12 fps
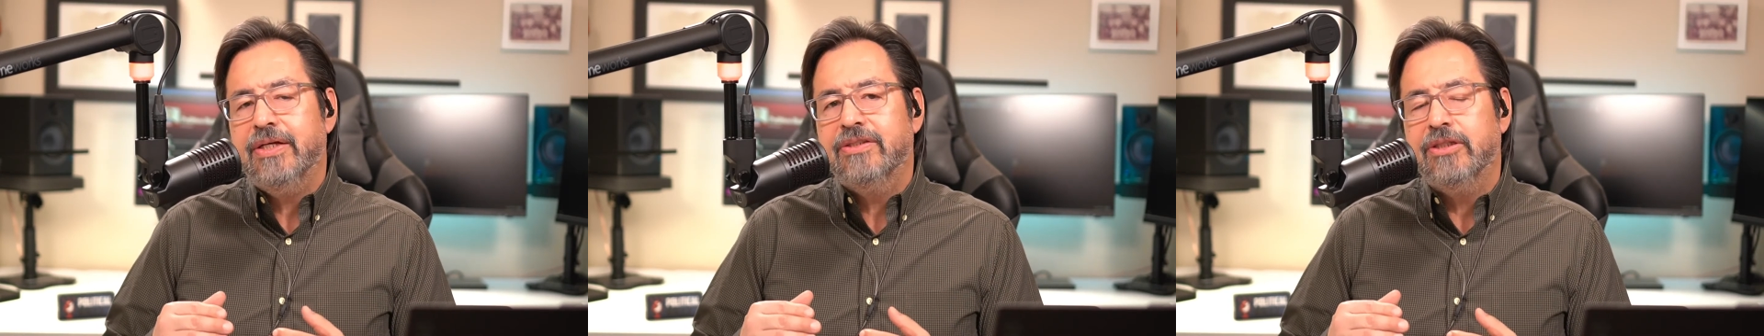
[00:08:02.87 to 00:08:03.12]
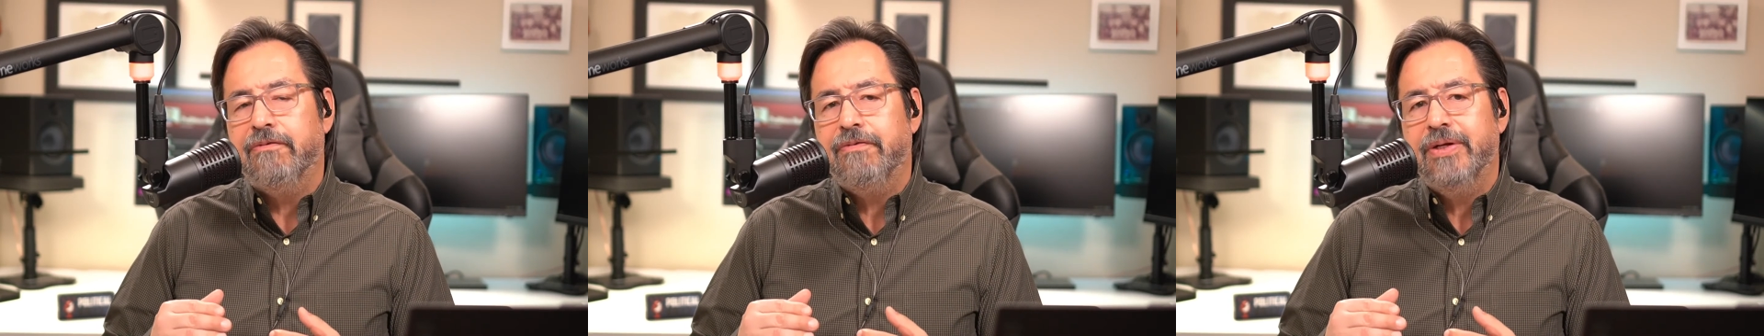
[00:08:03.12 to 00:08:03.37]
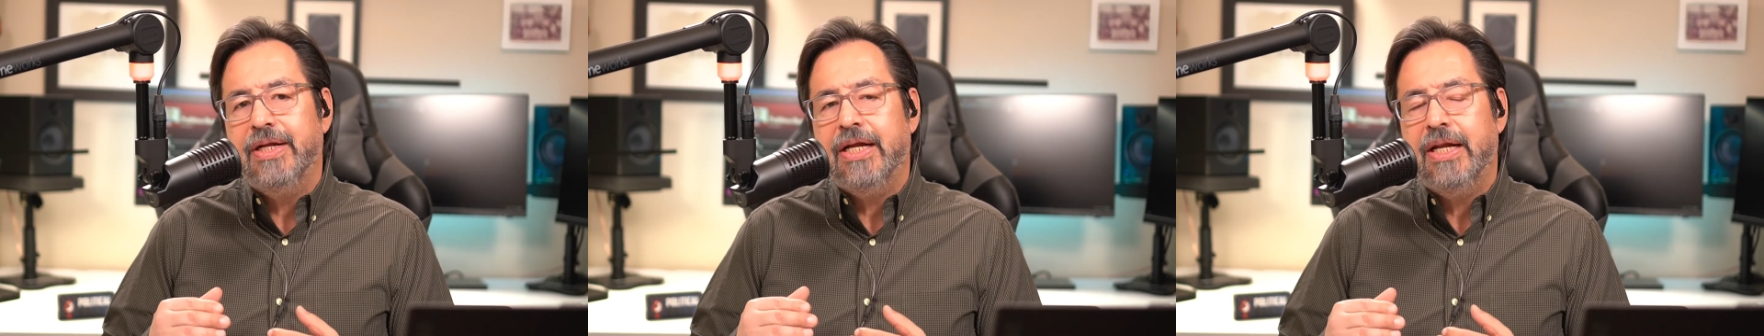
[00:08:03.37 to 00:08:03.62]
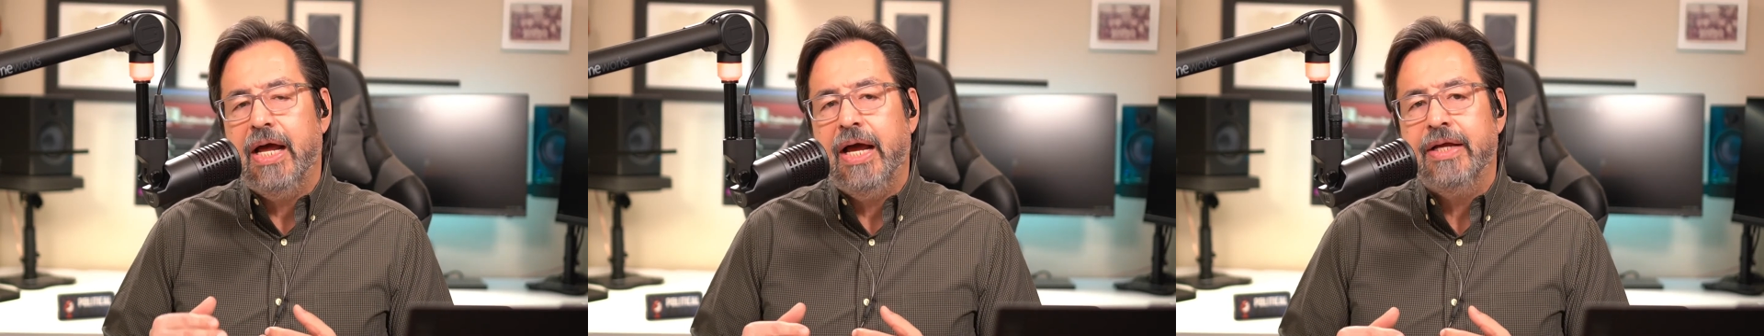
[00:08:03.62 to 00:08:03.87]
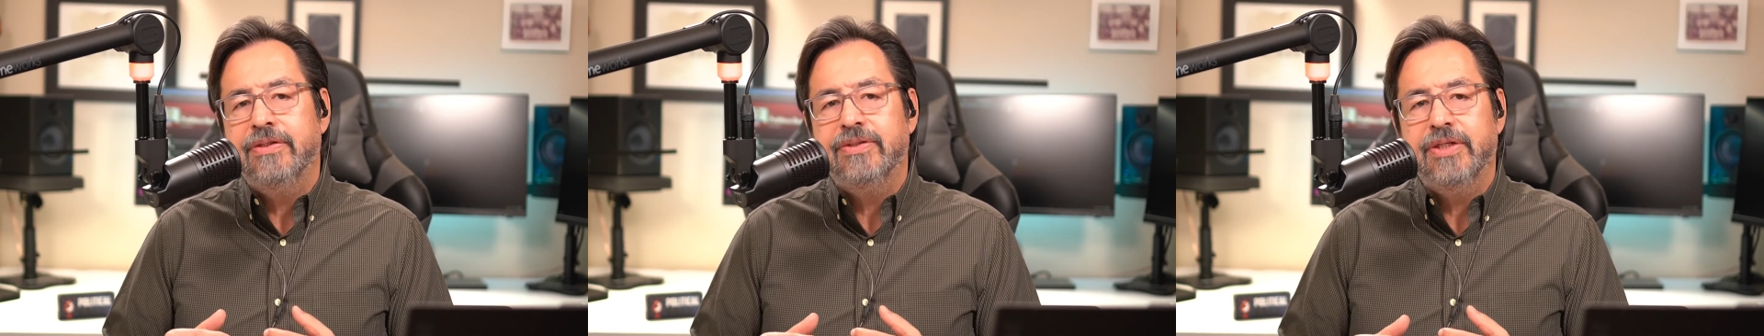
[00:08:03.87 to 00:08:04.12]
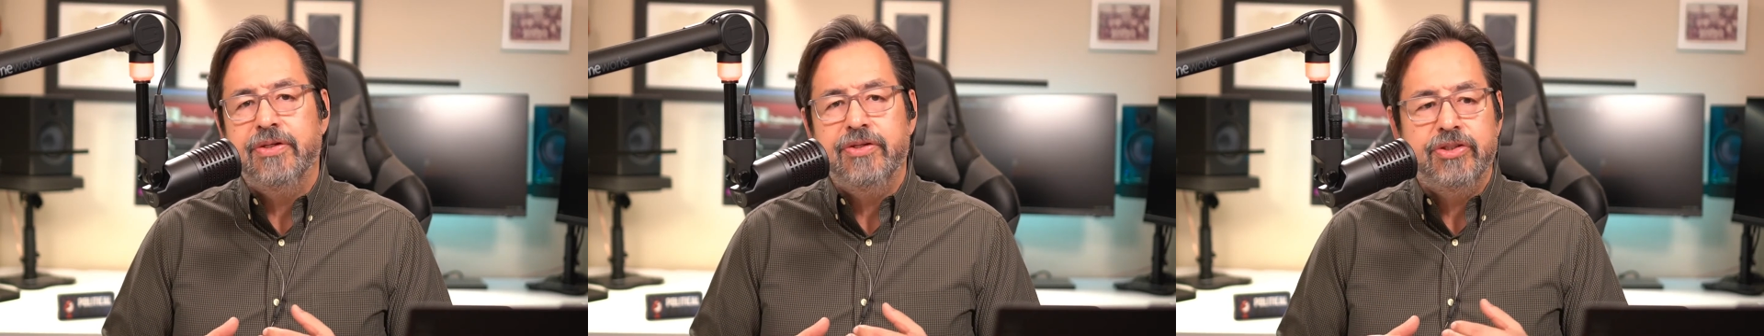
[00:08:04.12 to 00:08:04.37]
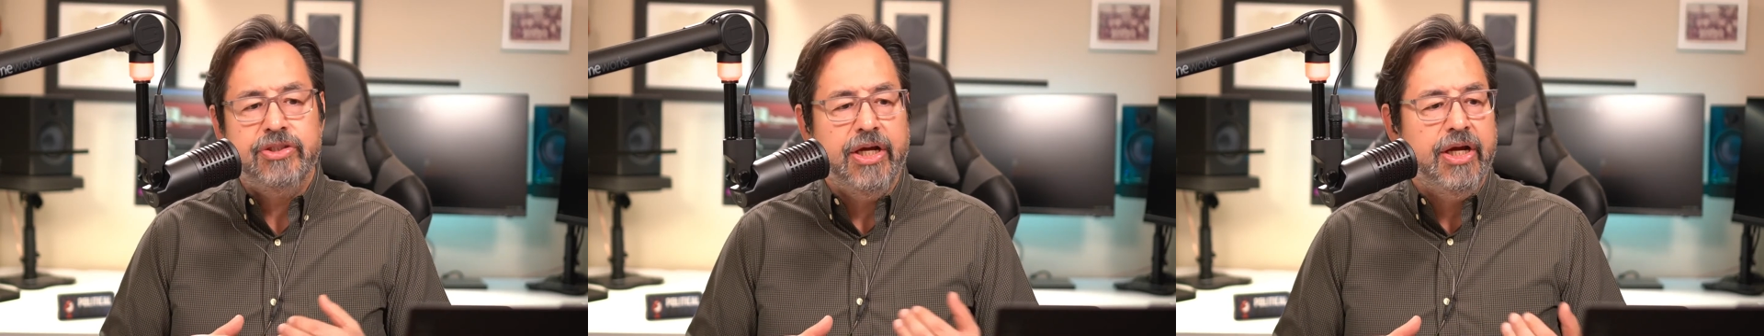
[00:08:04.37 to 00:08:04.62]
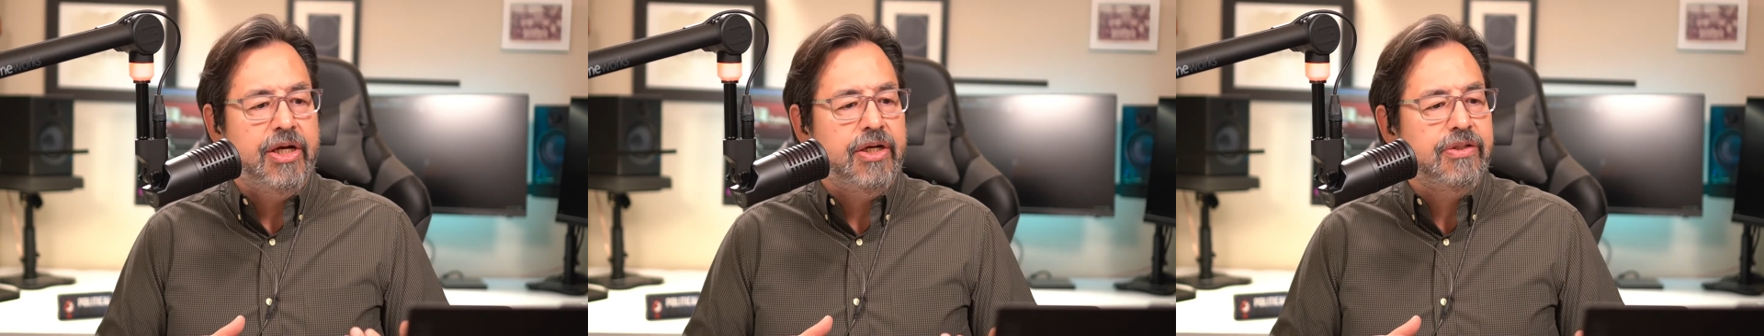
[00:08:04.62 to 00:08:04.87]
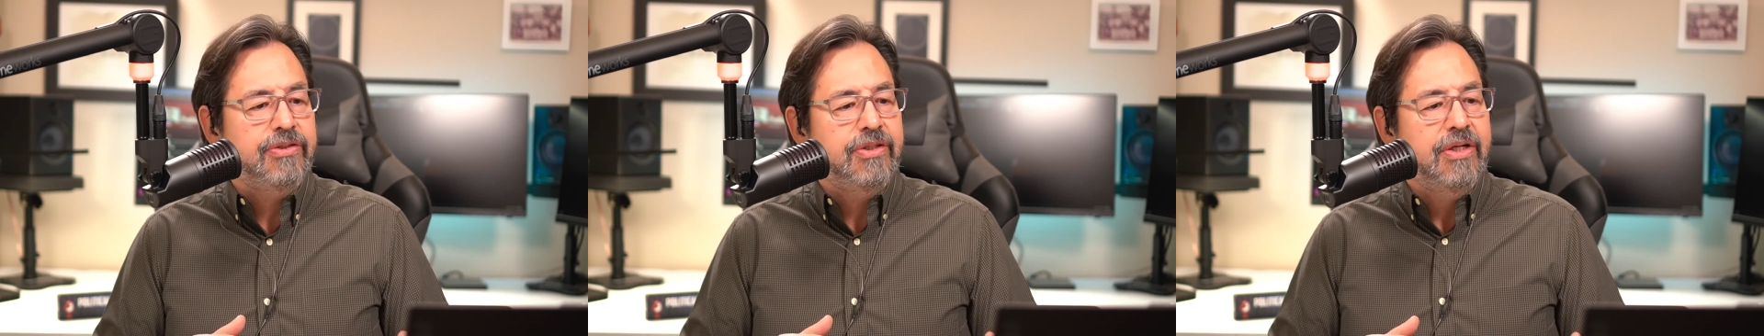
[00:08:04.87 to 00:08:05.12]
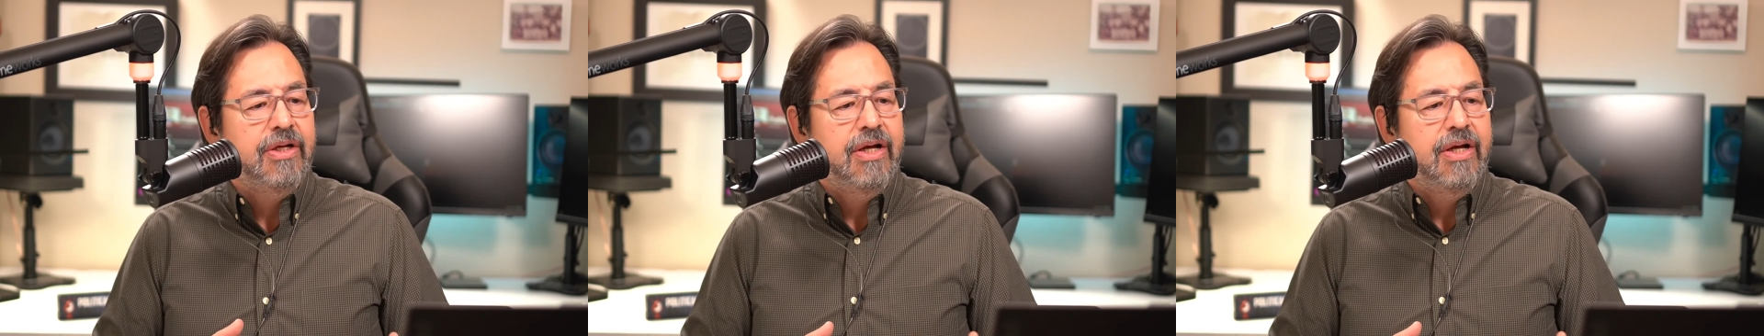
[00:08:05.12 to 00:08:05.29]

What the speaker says: suffered declines in shares